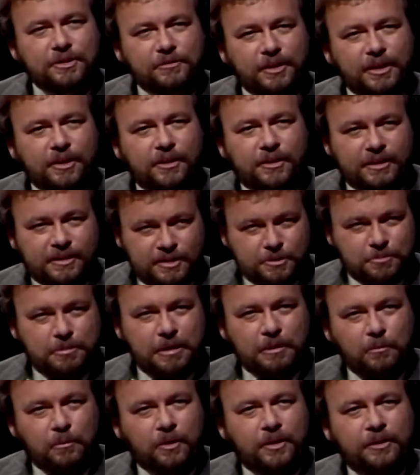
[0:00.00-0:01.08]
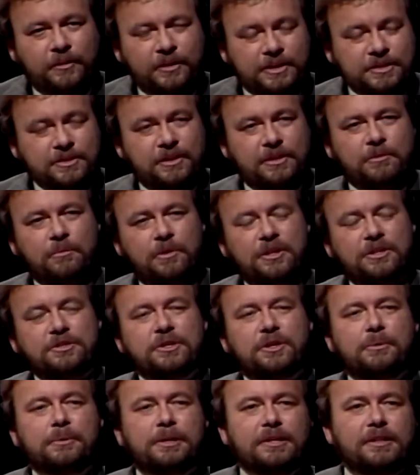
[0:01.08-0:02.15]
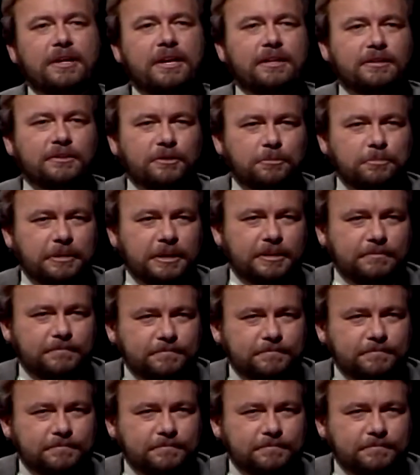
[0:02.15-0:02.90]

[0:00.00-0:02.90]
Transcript: regarding this Bentwater incident. Why don't you go into that a little bit?